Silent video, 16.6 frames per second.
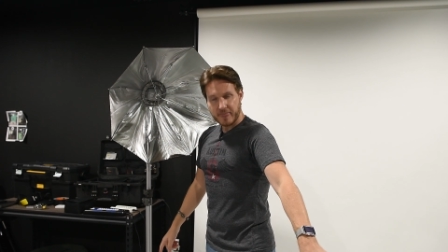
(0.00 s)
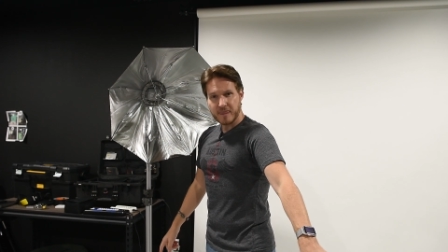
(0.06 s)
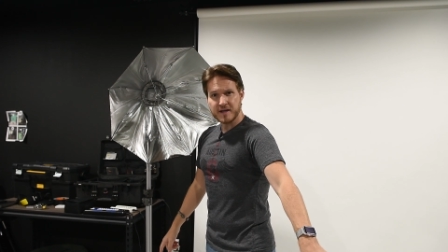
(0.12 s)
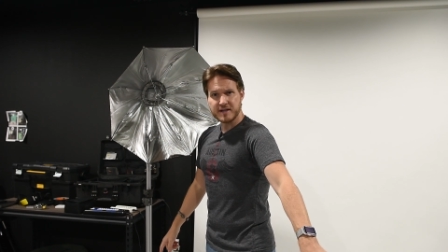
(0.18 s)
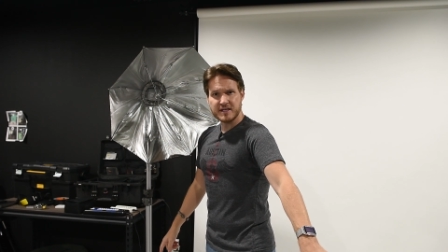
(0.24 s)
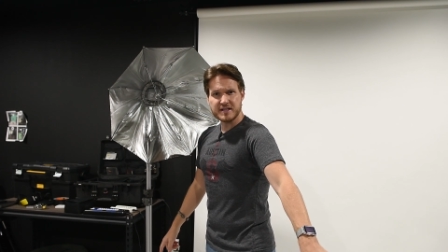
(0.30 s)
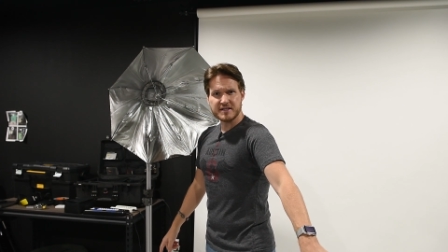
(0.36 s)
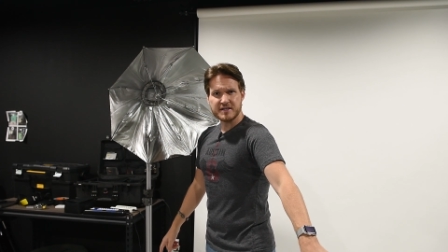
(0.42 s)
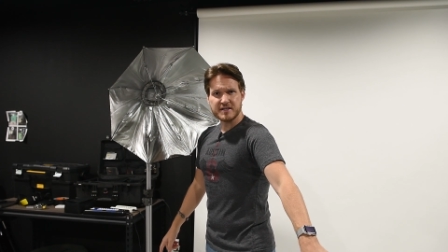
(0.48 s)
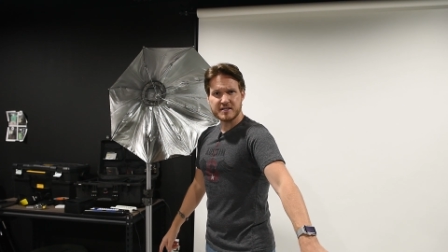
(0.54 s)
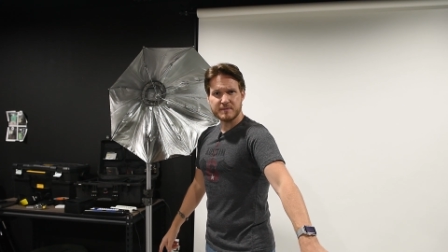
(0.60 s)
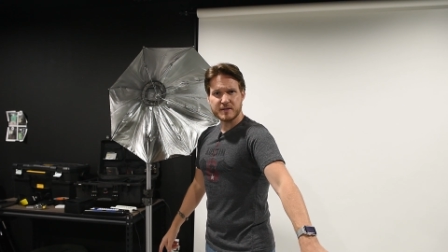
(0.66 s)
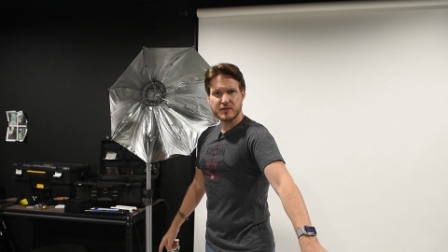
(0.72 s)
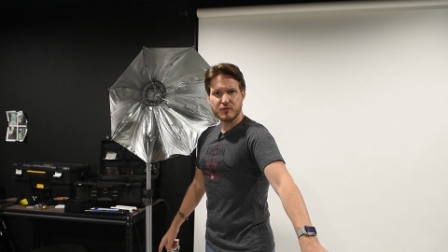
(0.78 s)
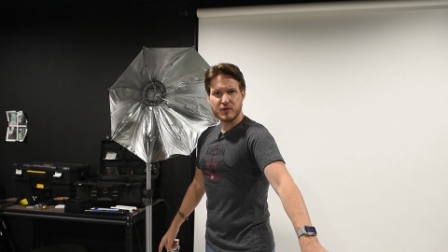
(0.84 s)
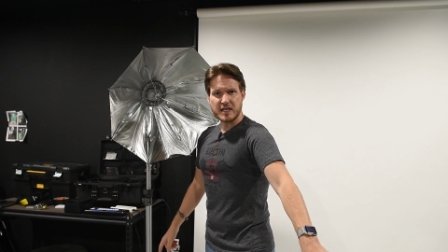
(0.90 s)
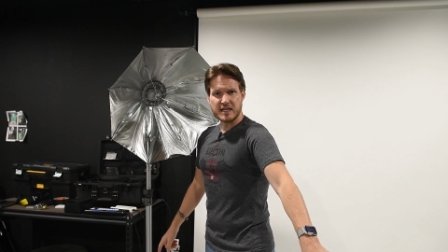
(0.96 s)
the distance
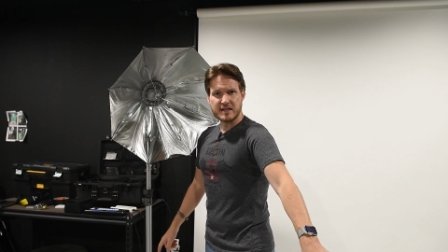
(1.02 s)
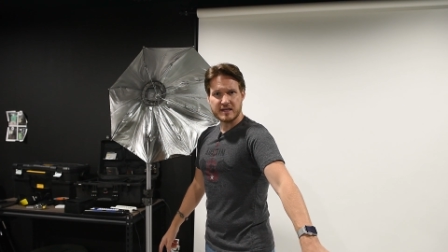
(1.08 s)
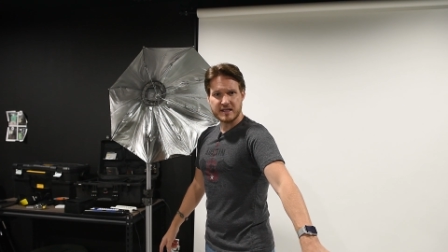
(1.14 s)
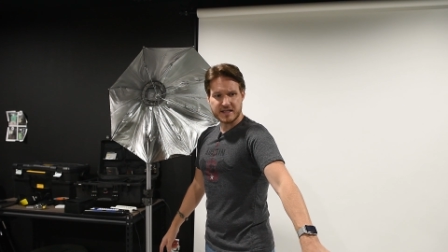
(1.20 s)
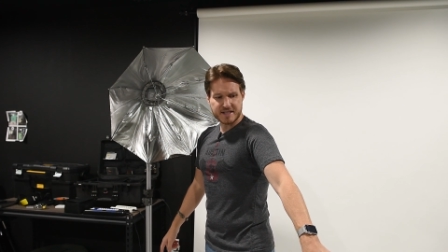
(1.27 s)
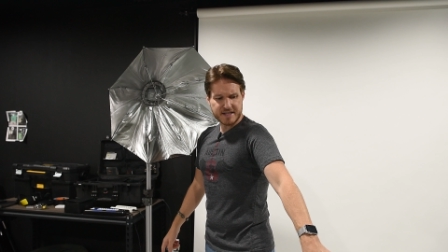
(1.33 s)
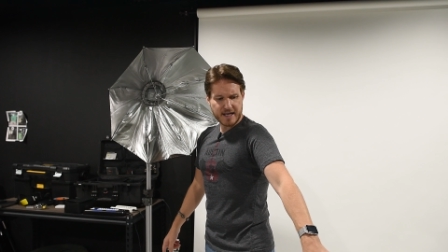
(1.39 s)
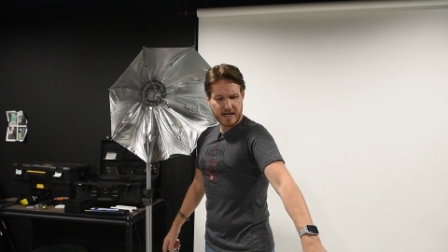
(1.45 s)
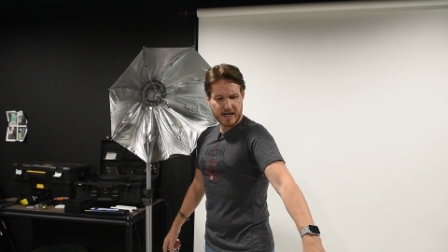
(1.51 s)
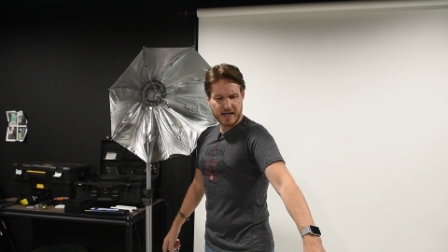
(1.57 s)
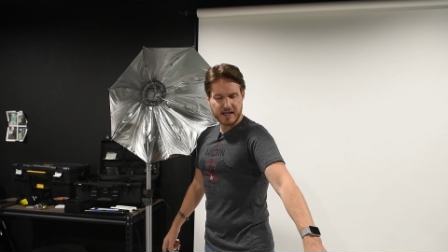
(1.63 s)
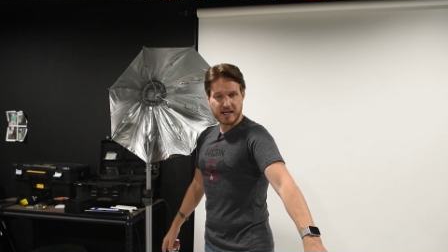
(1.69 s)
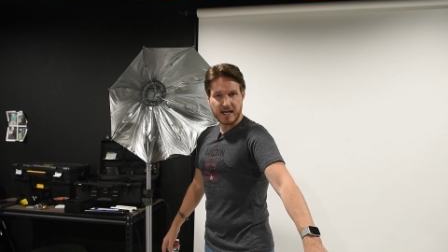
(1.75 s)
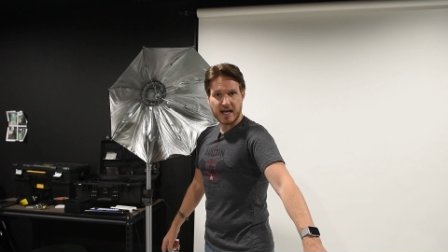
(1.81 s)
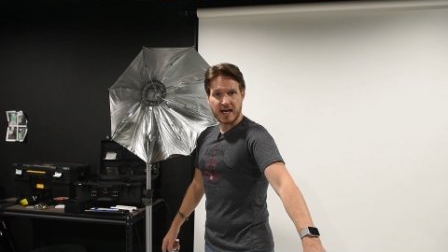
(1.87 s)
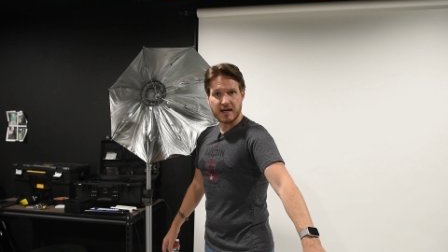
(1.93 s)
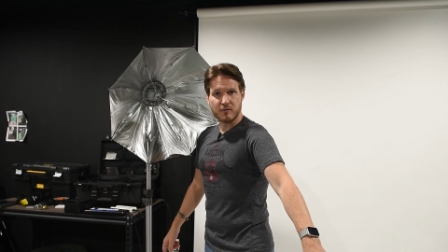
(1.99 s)
between this guy